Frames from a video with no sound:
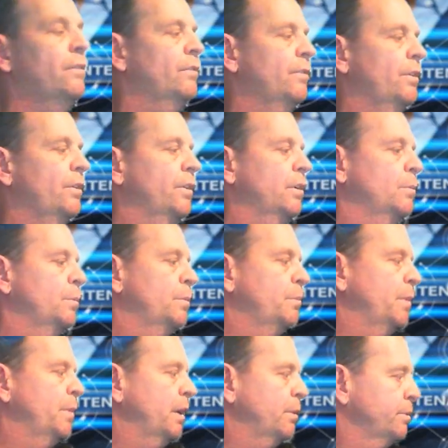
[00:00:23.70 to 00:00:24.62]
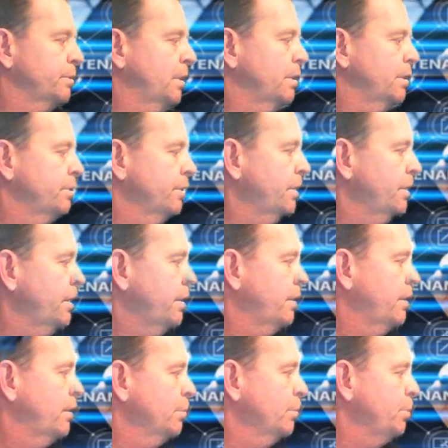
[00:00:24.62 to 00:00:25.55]
volume. Mic was not turned in
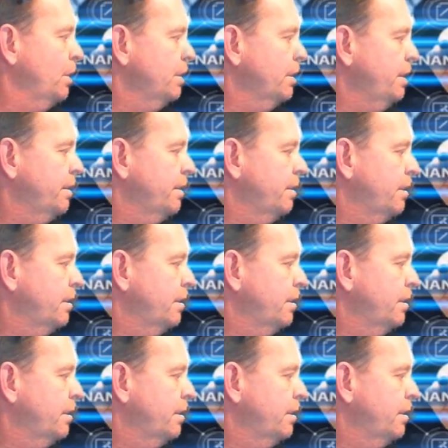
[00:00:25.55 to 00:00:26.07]
or plugged in.